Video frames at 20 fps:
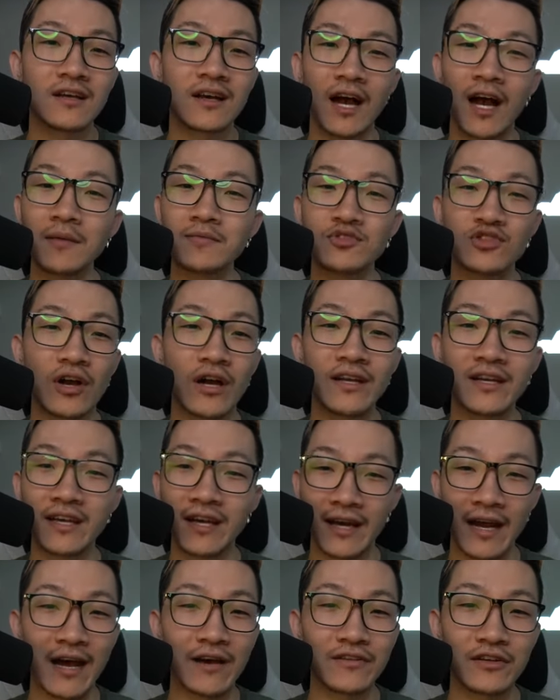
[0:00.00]
I'm trying to
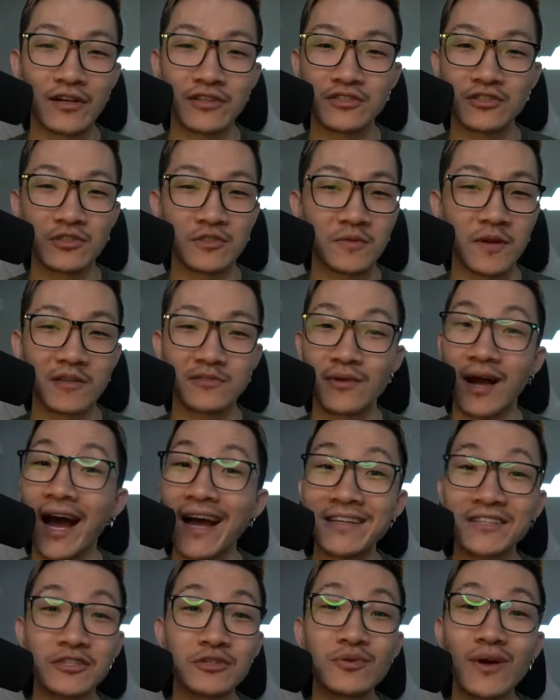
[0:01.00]
get out of there as soon as possible.
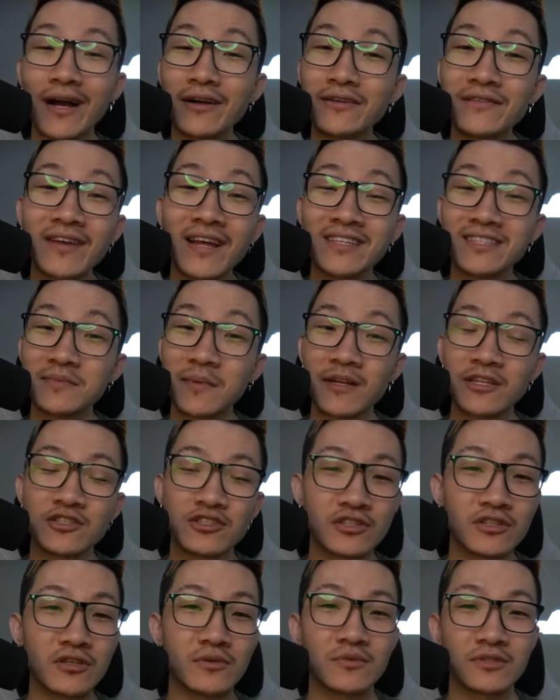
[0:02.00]
I don't even have to spend a
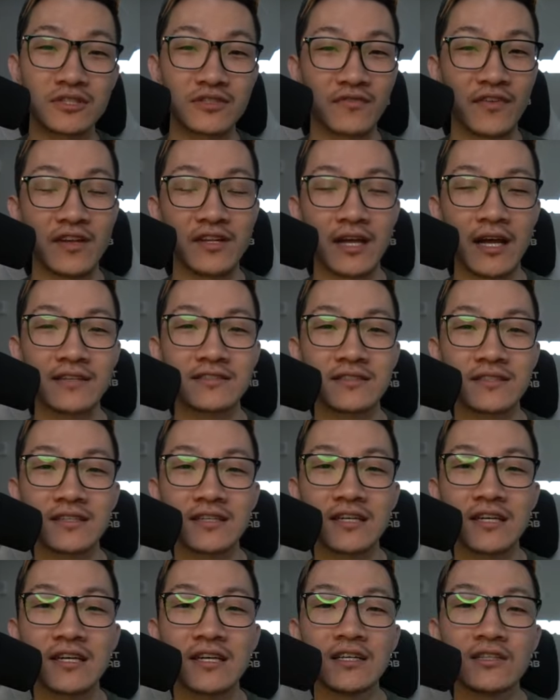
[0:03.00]
shield, which is fantastic.